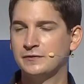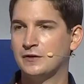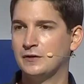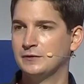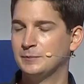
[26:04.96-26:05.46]

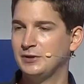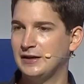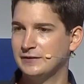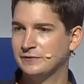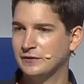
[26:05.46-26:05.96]
for the
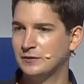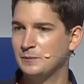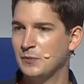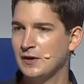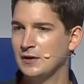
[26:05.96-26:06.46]
platform,
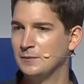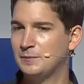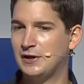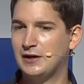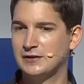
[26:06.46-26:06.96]

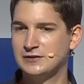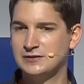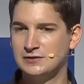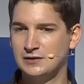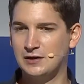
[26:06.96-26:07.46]
but
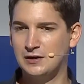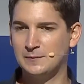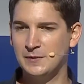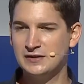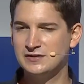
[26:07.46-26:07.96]

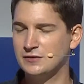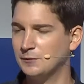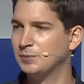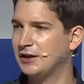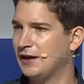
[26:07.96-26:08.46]
it's not
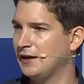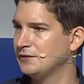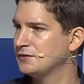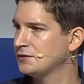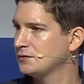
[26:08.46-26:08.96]

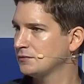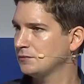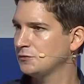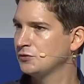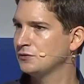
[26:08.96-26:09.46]
planned
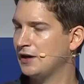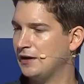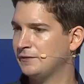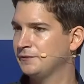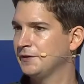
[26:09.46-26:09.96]
to
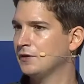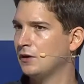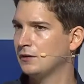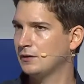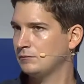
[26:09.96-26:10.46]
have
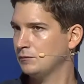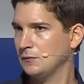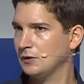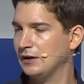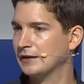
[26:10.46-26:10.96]

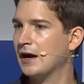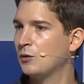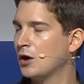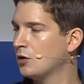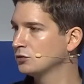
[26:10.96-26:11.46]

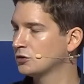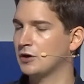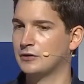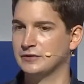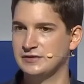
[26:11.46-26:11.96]
our own
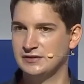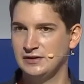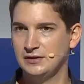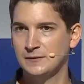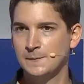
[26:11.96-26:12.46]
currency.